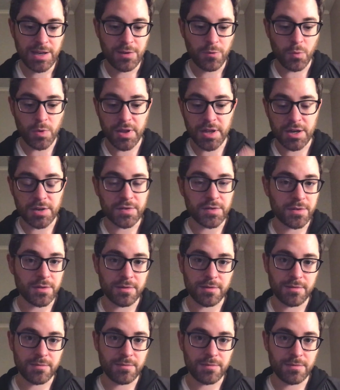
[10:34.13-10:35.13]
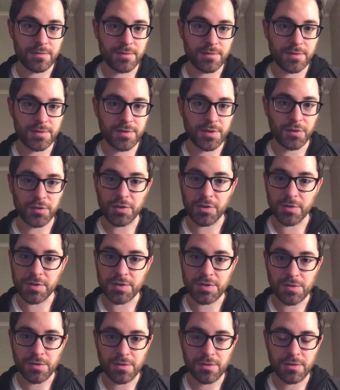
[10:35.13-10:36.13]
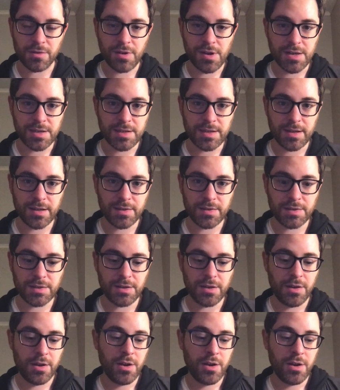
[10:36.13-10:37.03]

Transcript: within a certain socio-historical context,